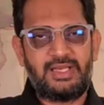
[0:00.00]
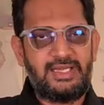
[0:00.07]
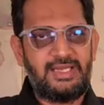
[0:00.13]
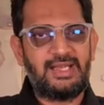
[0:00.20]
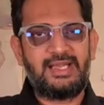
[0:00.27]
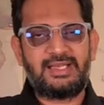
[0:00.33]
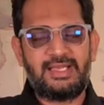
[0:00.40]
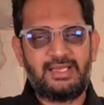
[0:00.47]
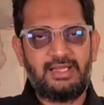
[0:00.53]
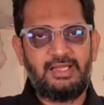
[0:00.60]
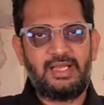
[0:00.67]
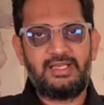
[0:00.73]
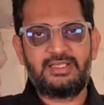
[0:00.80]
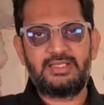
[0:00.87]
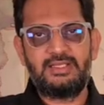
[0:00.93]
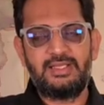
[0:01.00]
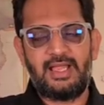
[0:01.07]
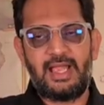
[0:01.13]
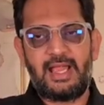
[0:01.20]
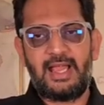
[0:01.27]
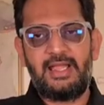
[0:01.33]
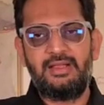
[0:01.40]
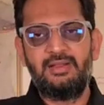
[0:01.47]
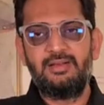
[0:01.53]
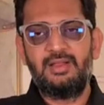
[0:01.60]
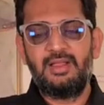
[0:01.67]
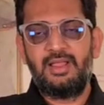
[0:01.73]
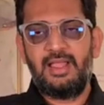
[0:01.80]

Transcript: any gut irritation and